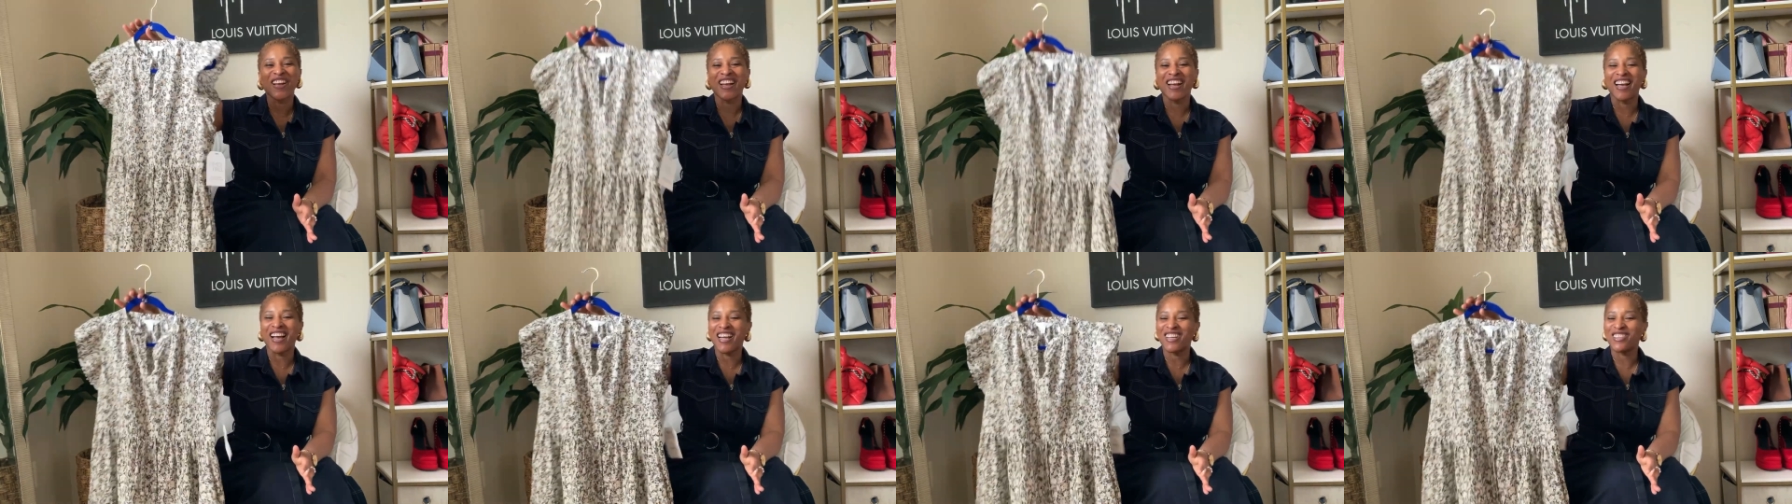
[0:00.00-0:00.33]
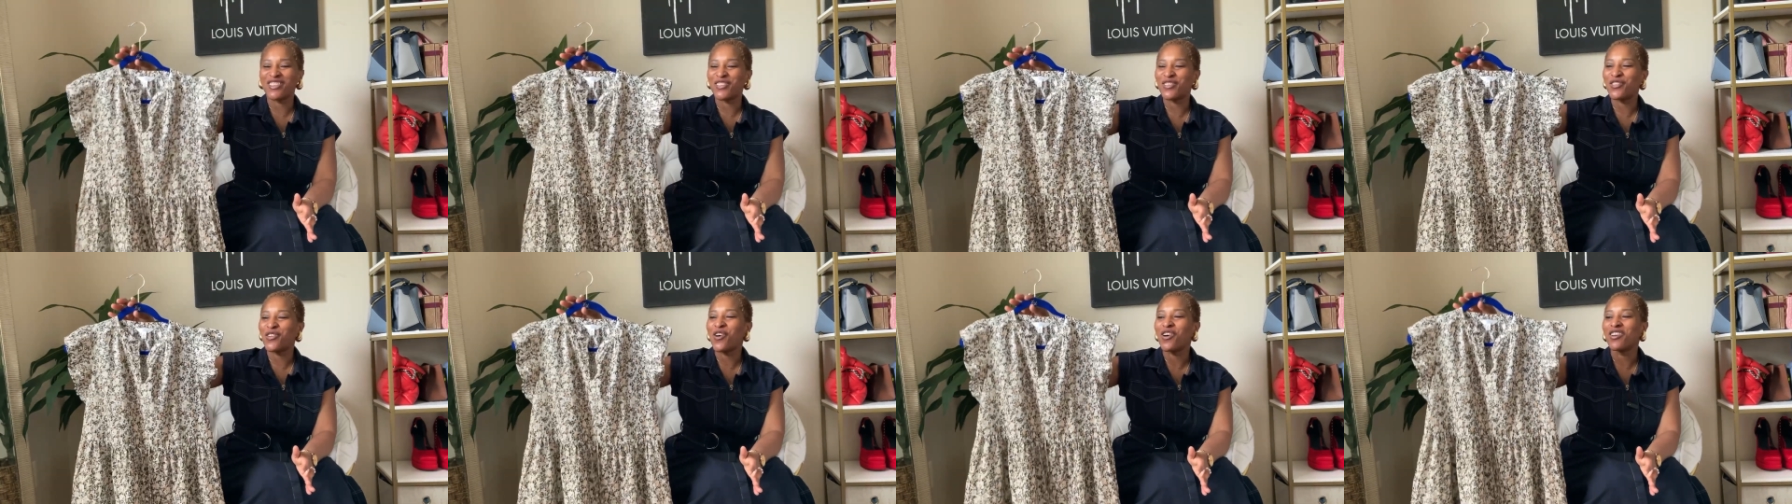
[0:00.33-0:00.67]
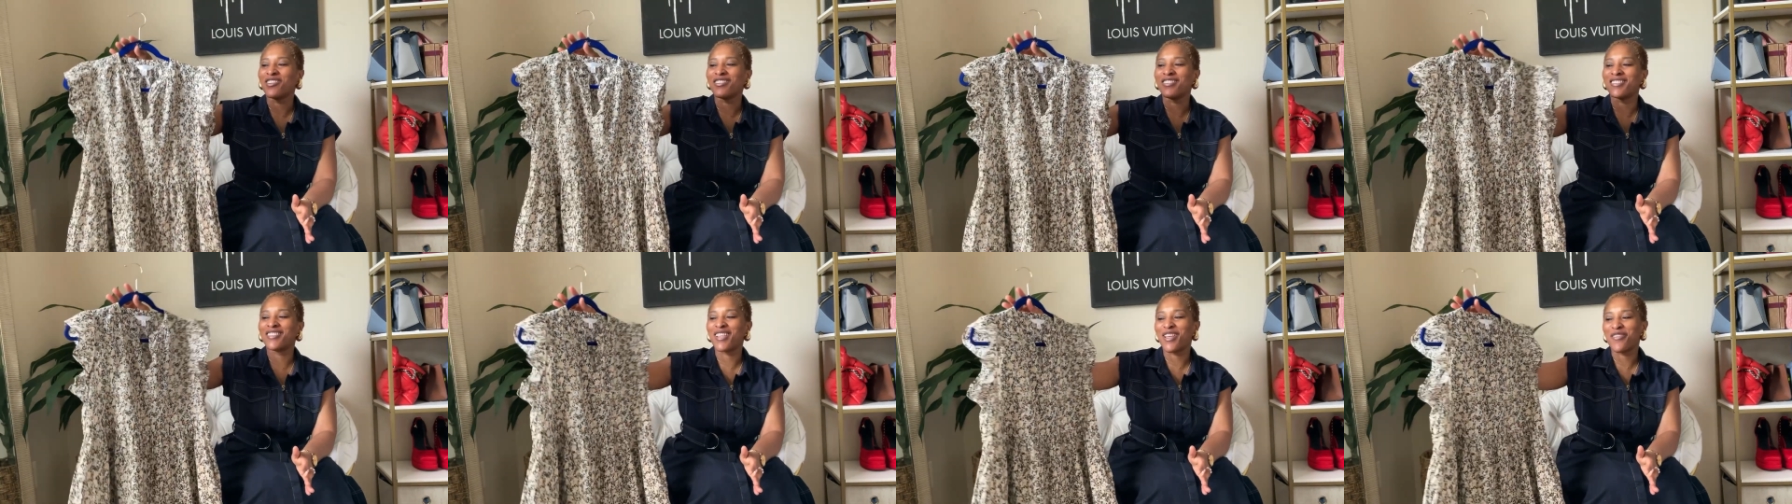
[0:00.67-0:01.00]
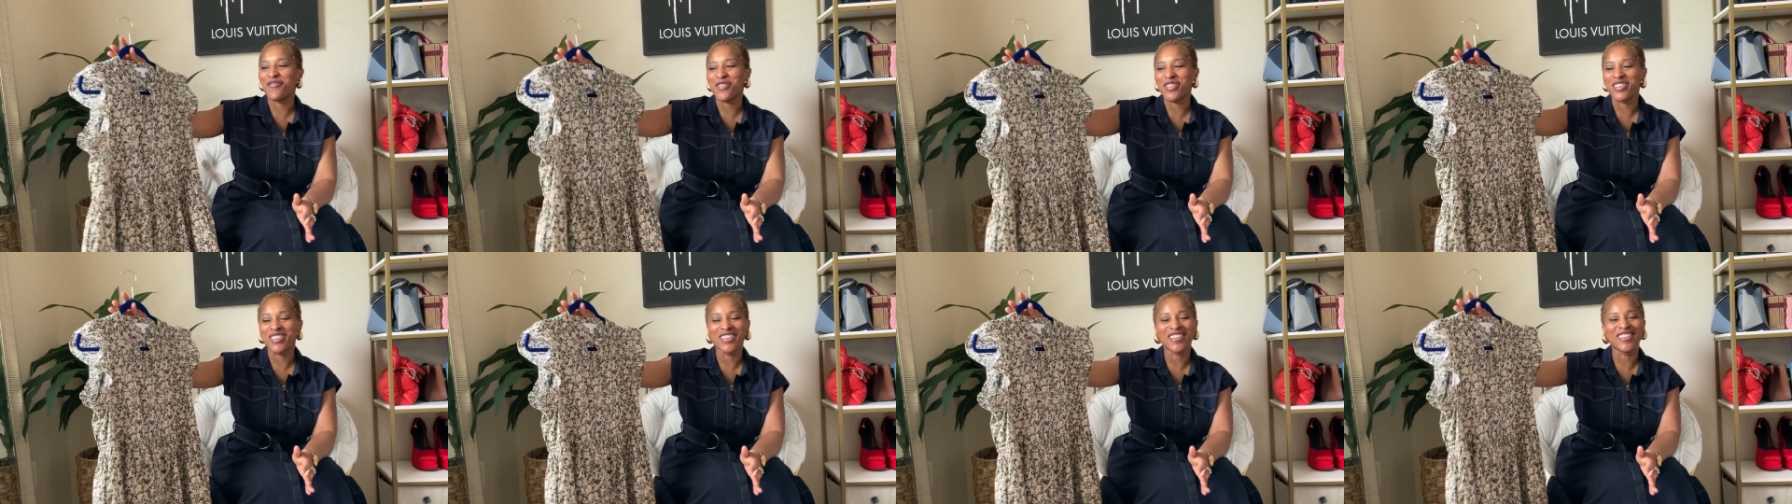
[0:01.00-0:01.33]
got you a
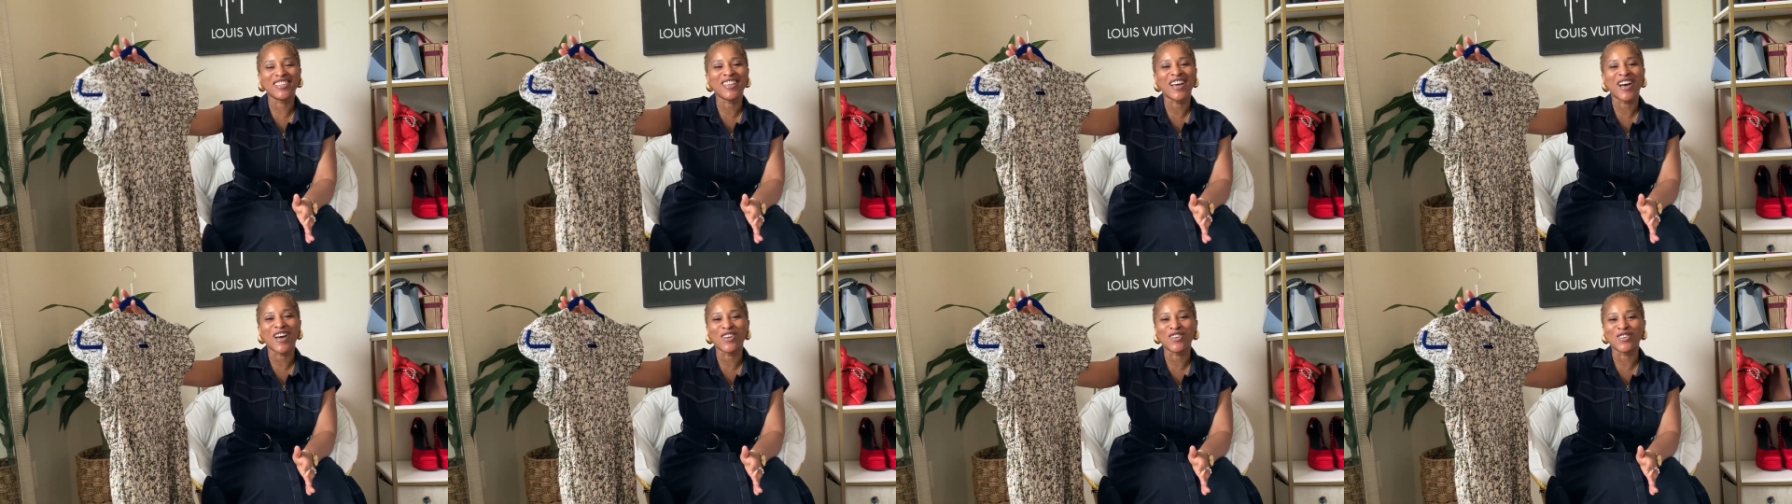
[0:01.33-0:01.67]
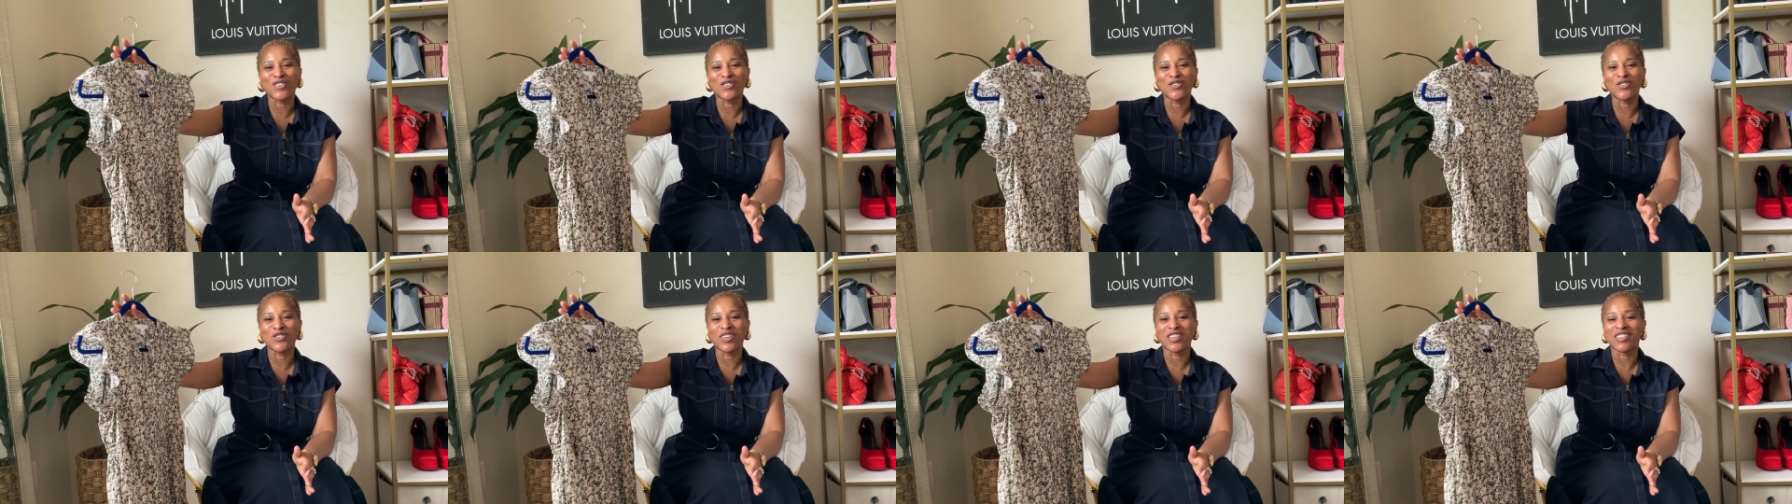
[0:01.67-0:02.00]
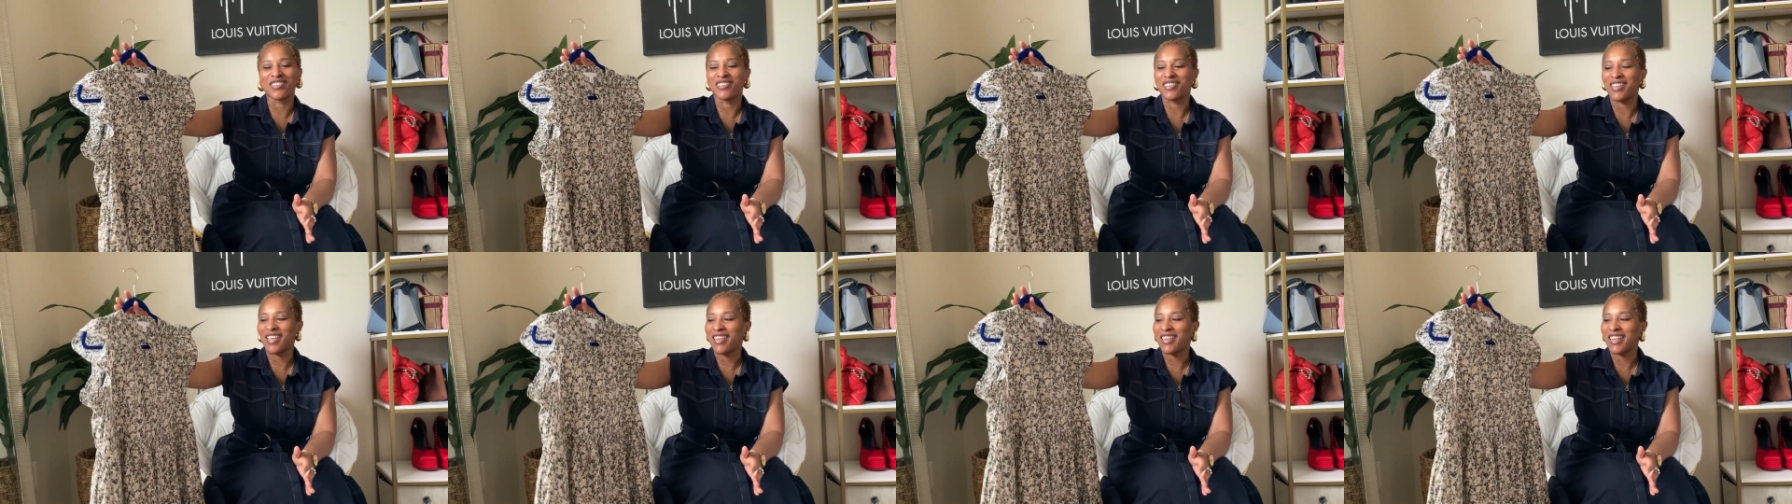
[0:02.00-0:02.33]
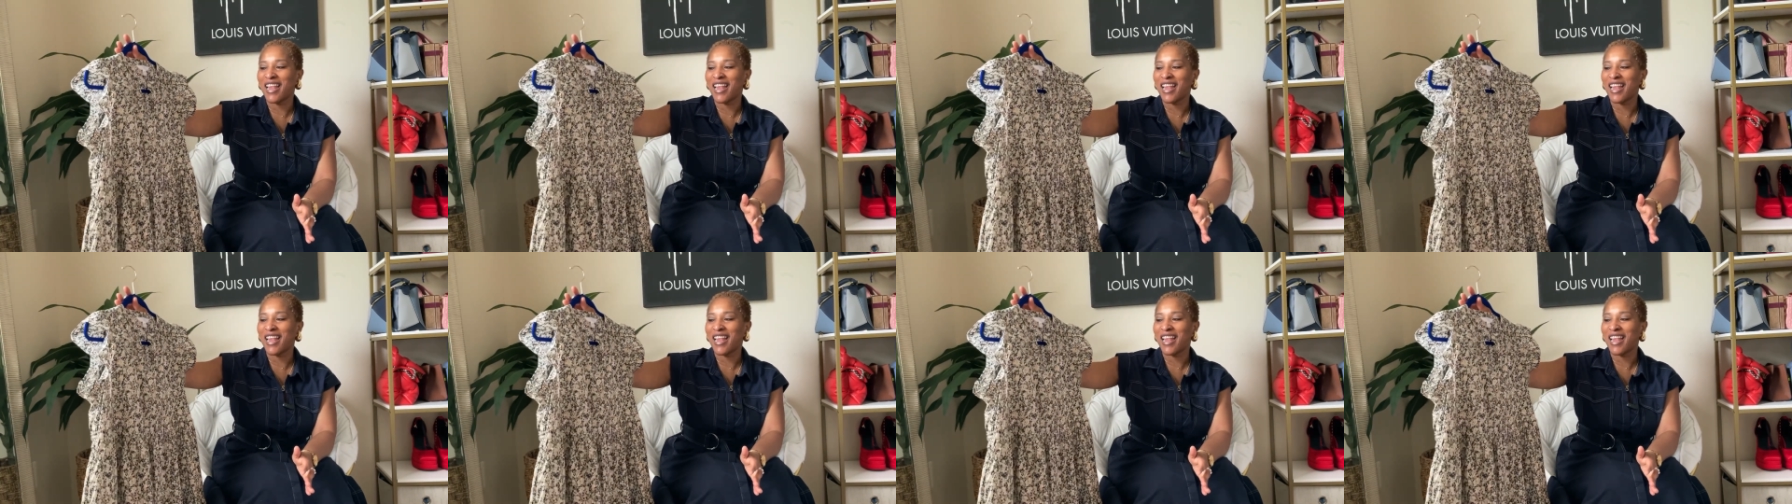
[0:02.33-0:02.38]
$17 dress